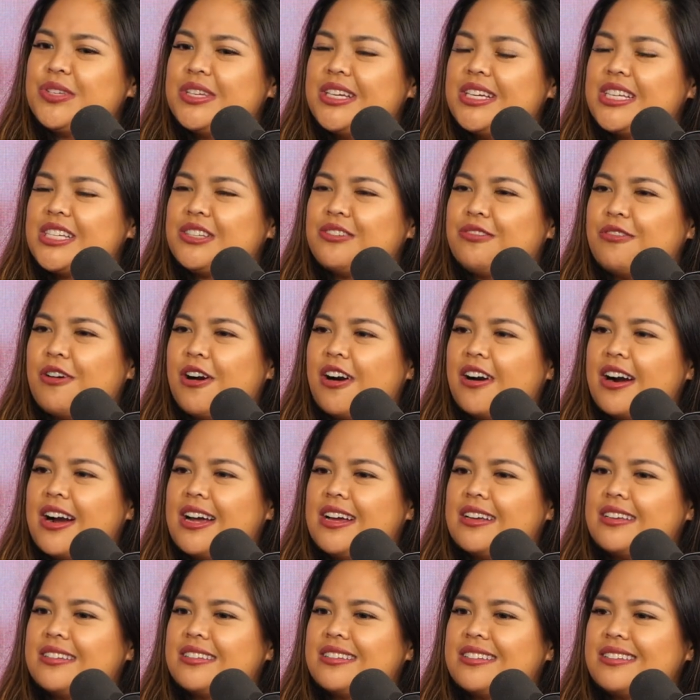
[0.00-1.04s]
as far
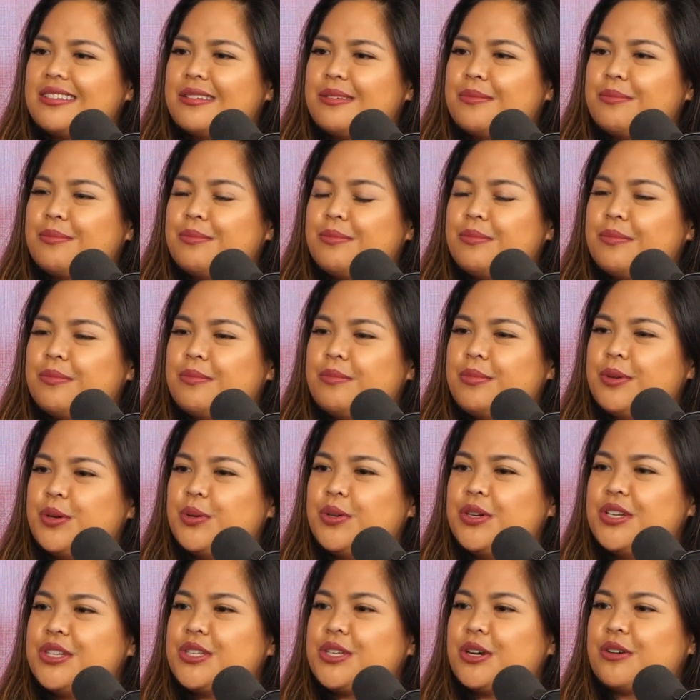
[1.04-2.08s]
as
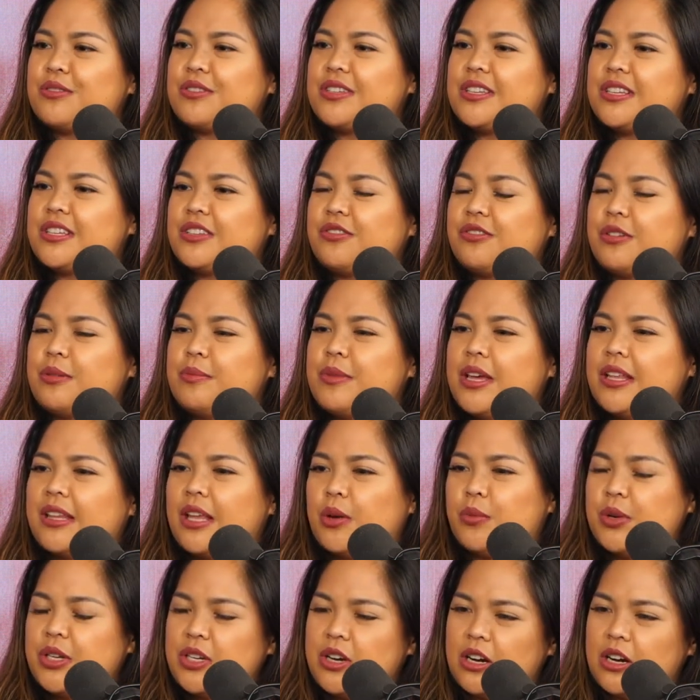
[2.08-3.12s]
beauty services for men? Like we talked